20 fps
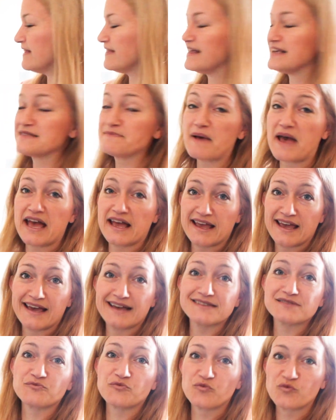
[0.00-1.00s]
These
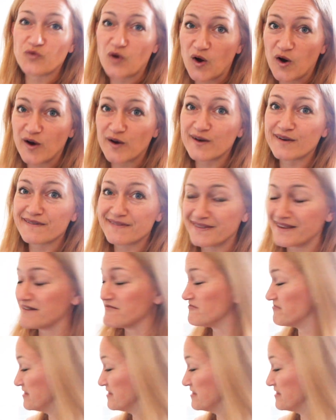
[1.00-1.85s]
pancakes rock. They're